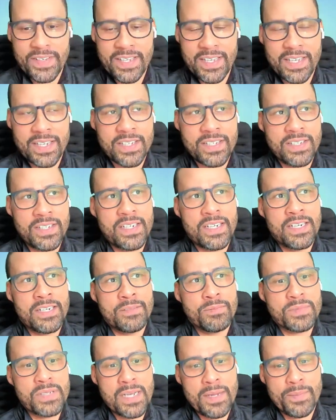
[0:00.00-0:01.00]
good
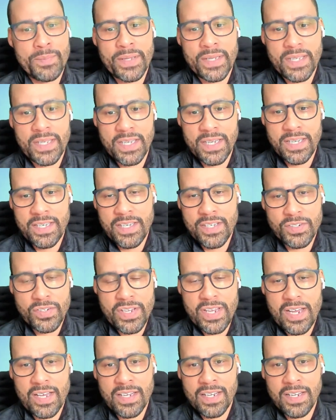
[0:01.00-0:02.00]
topic. So
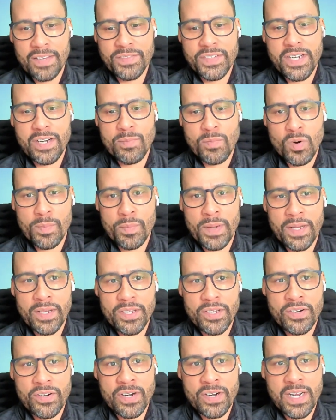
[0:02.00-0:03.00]
yeah, I'd love to hear more about
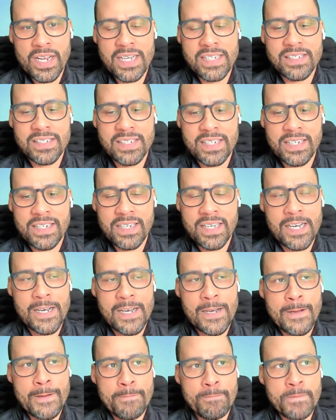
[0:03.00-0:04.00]
your guys'
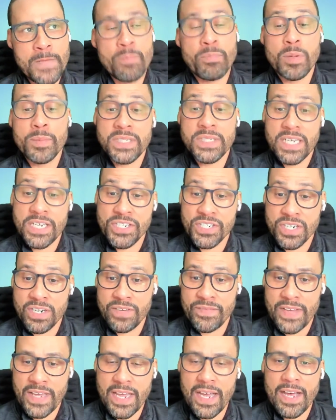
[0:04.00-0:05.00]
implementation of
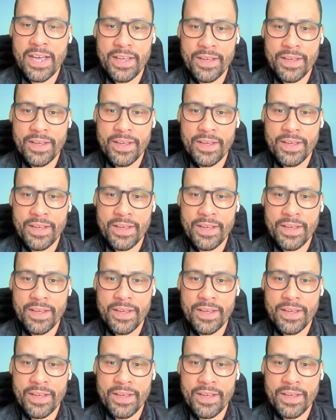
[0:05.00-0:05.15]
AI.